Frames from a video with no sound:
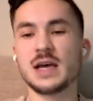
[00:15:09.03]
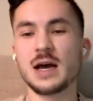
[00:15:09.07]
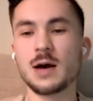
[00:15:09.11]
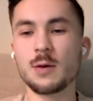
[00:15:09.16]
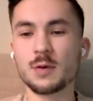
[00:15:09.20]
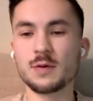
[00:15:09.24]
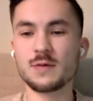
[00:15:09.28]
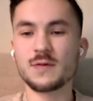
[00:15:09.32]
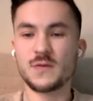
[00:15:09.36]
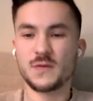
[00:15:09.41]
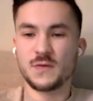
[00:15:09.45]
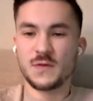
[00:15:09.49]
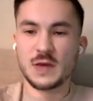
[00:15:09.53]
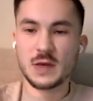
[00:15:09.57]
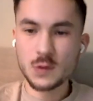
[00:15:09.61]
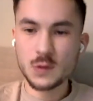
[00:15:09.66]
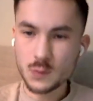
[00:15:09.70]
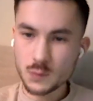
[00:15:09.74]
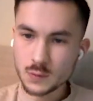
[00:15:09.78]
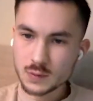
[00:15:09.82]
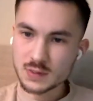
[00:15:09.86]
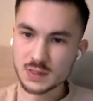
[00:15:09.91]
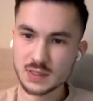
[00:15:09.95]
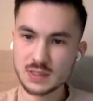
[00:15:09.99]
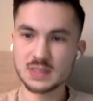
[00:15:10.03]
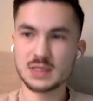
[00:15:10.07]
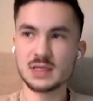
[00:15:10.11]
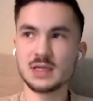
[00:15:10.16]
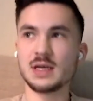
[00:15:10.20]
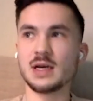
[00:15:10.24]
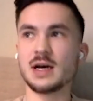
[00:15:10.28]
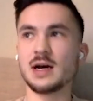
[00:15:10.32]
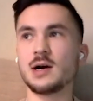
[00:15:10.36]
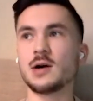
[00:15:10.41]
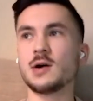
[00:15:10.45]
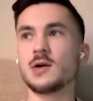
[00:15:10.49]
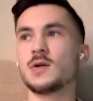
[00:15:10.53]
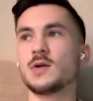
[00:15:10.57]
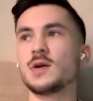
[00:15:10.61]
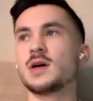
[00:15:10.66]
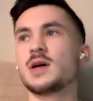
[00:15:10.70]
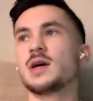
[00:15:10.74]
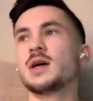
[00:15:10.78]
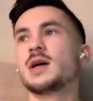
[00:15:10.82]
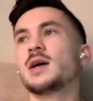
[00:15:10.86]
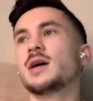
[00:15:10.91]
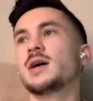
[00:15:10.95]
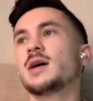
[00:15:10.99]
see how it feels and see how
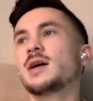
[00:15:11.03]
